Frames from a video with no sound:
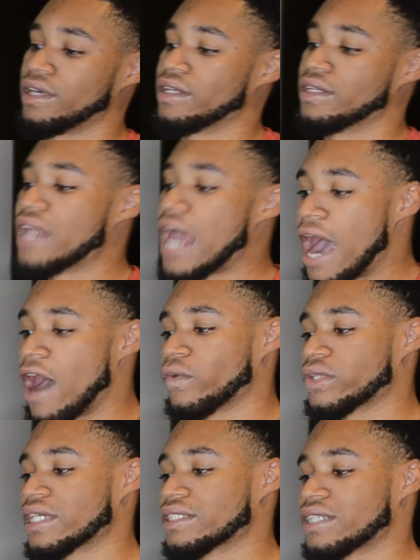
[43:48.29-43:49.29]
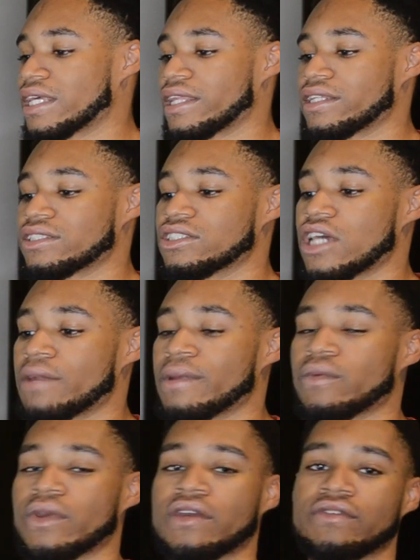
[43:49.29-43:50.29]
Now, with that said, ladies and gentlemen,
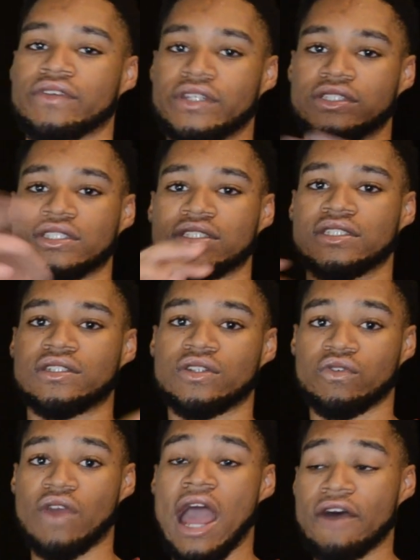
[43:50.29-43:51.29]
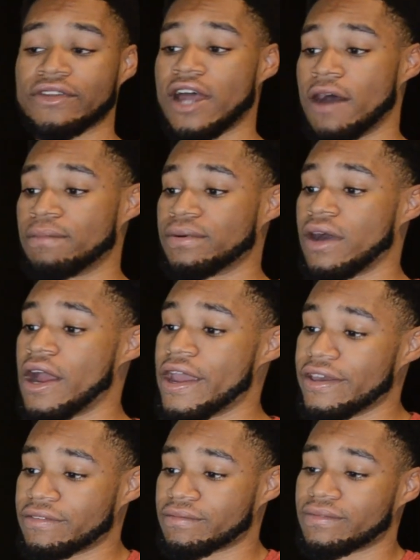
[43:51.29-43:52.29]
we have reached the roundup, all right?